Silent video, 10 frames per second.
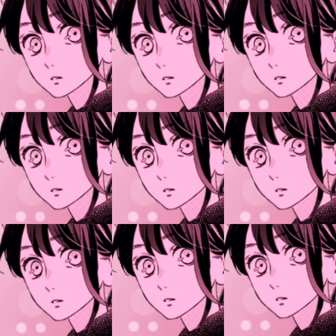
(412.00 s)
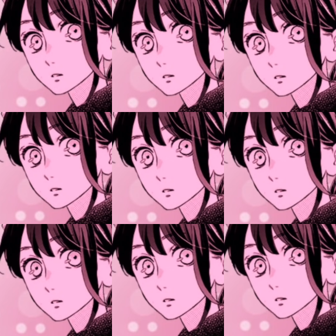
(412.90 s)

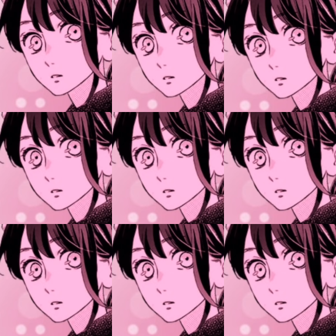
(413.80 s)
Nothing is said.